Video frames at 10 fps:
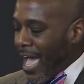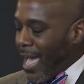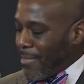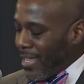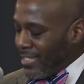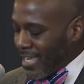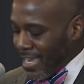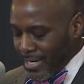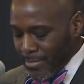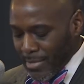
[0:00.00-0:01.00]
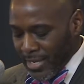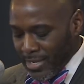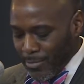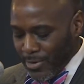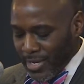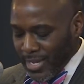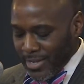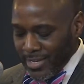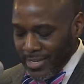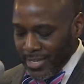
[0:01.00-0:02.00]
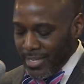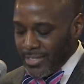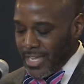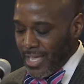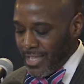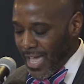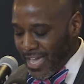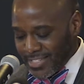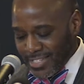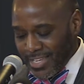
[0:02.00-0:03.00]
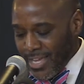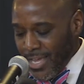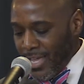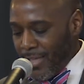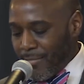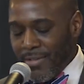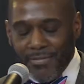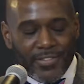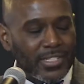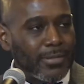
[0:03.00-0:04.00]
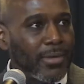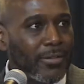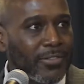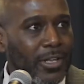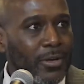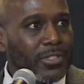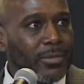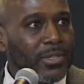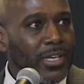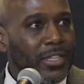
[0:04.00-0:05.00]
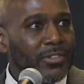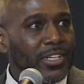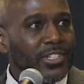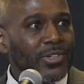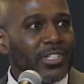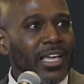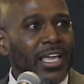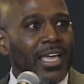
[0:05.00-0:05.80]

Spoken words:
I maintain in Montgomery County, in Tallahassee, in Memphis, in Buffalo, some of the other districts,